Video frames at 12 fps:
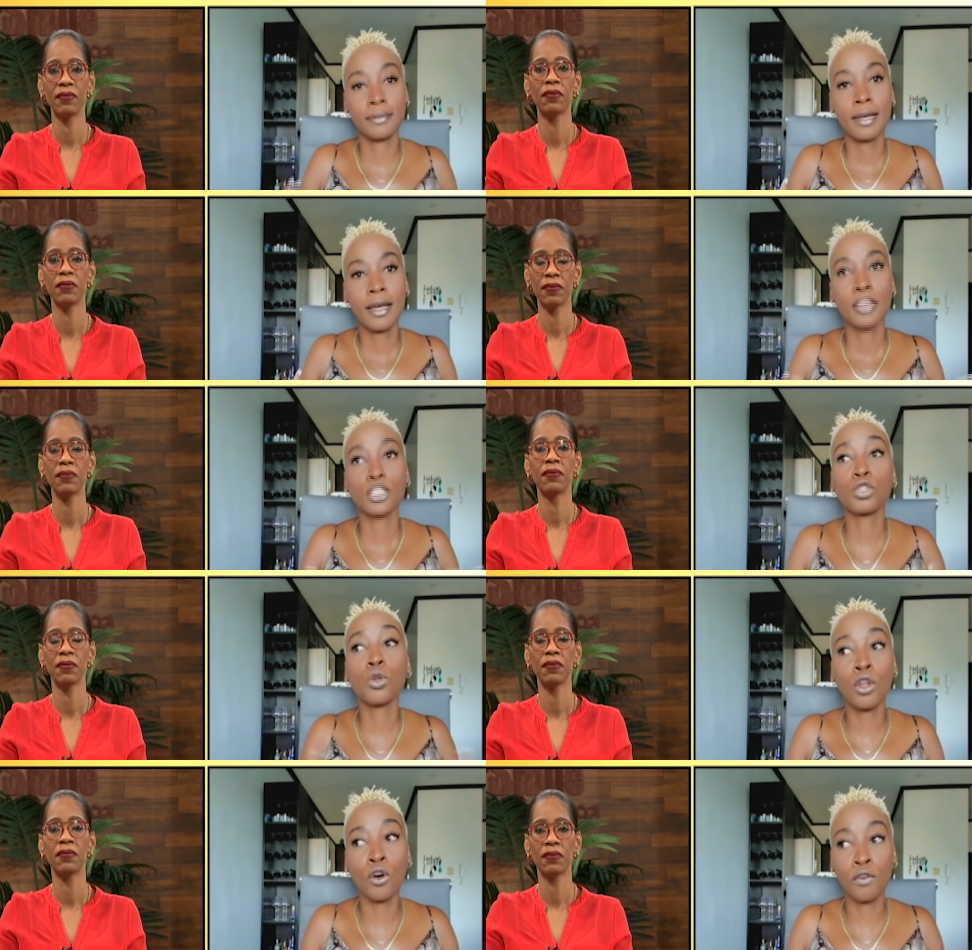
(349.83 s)
Speaker 1: to
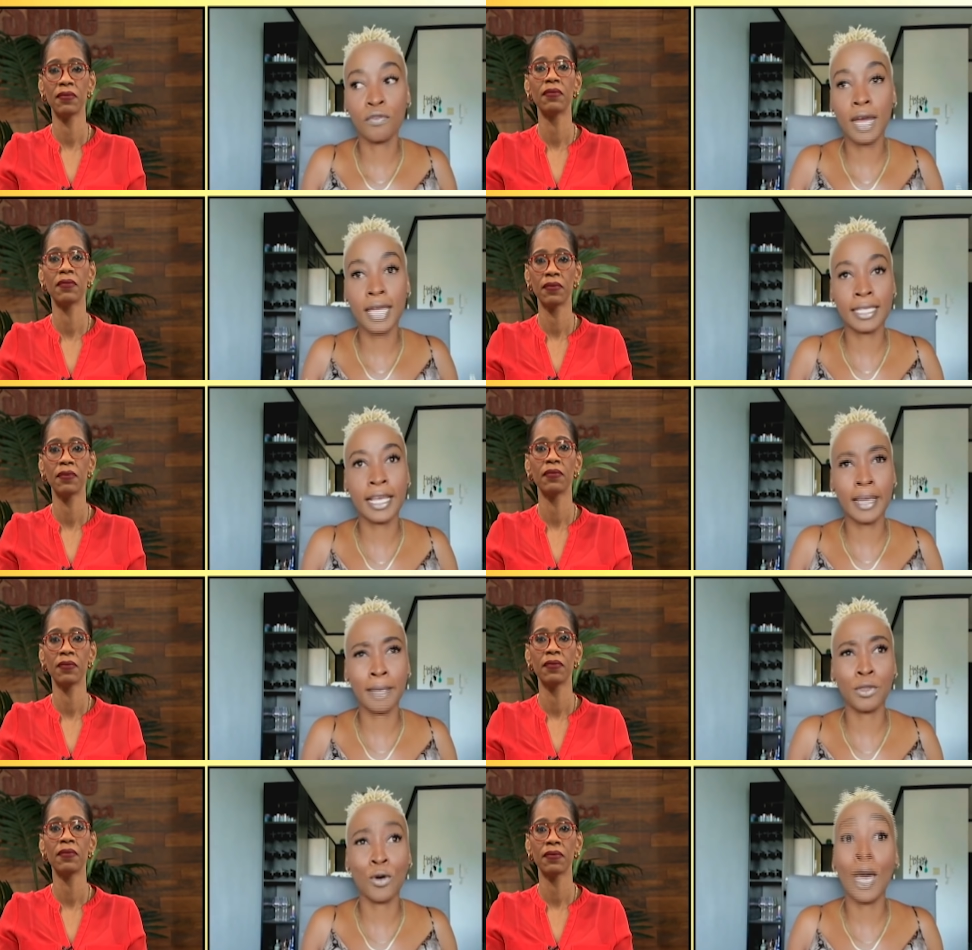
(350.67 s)
love as I am
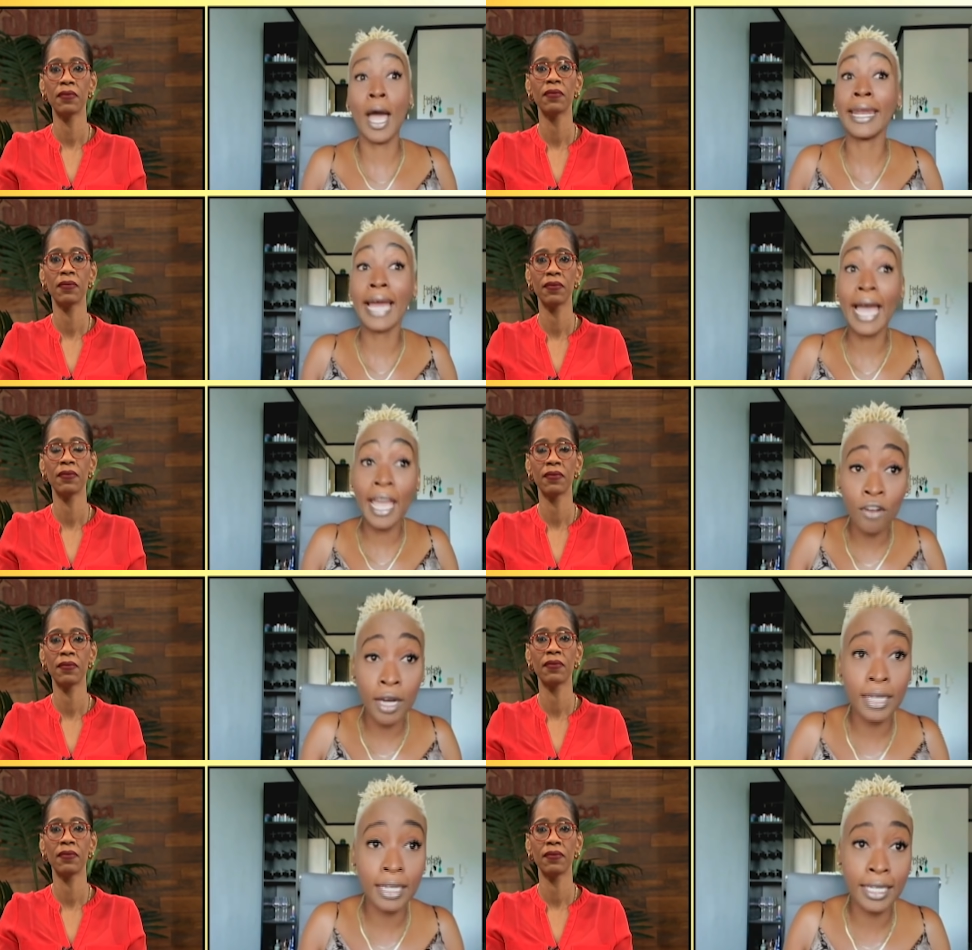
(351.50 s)
now. And
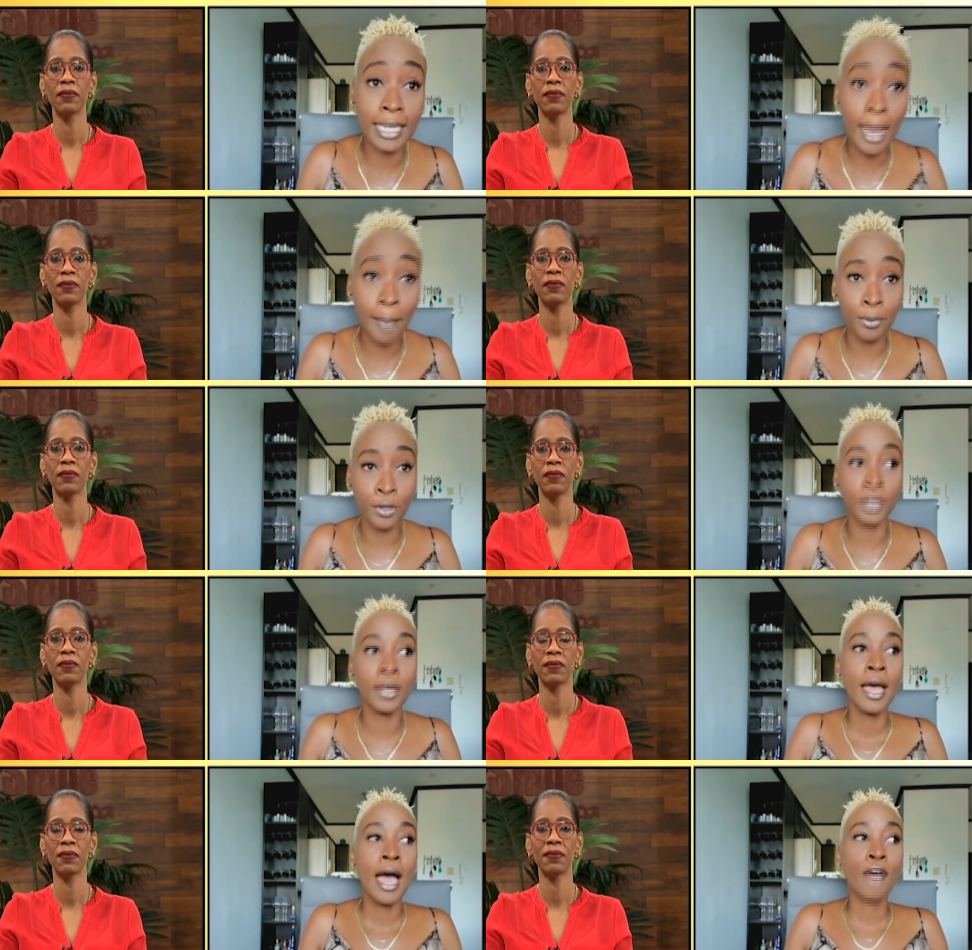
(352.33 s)
ironically, it happened
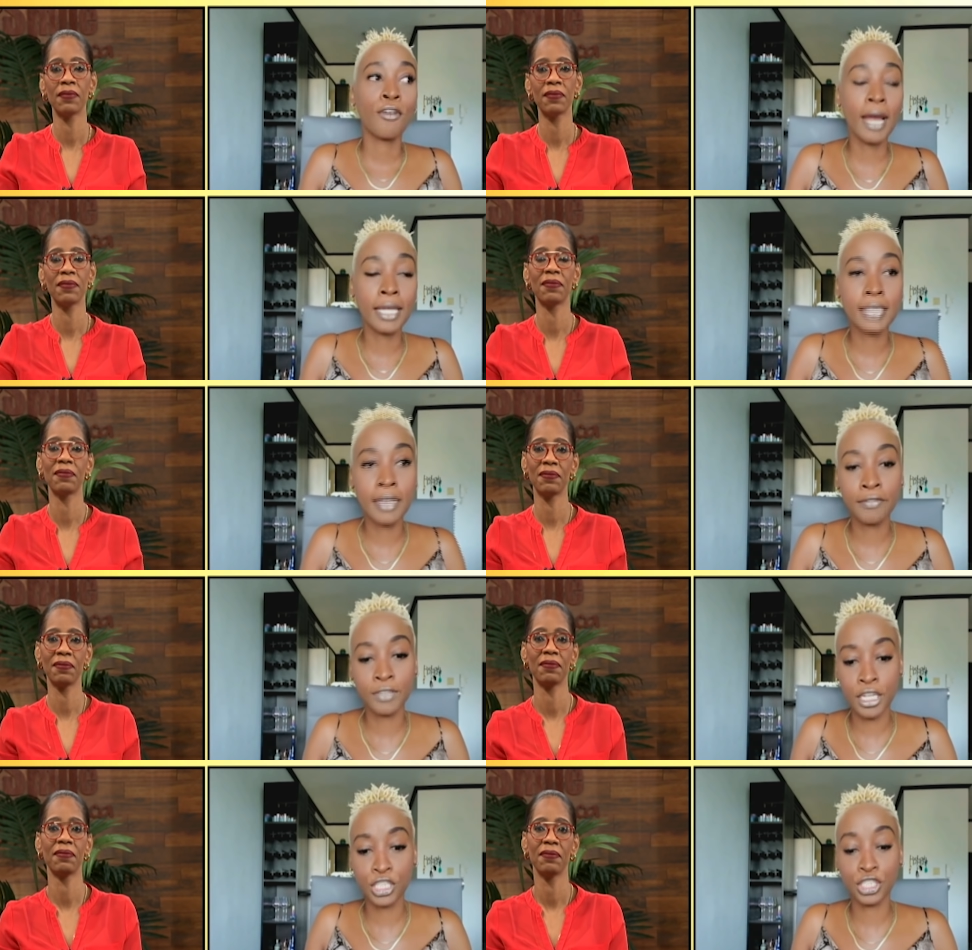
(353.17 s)
right after
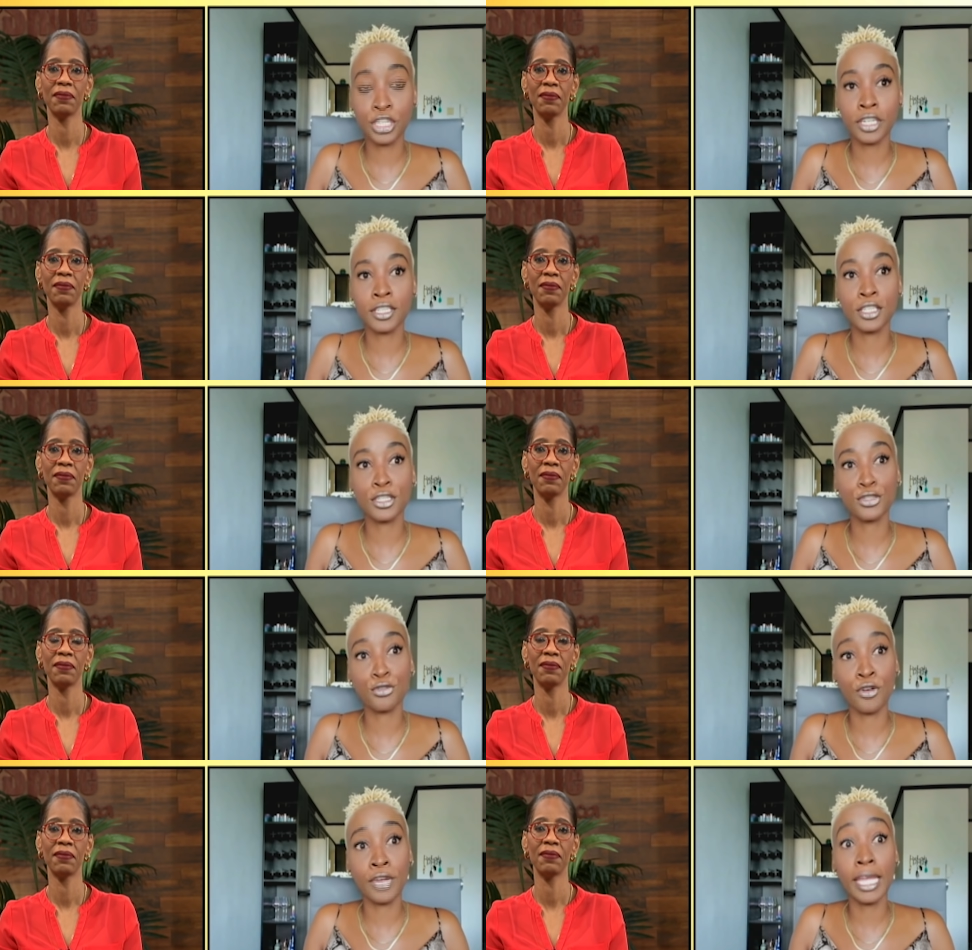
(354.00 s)
I shared the story.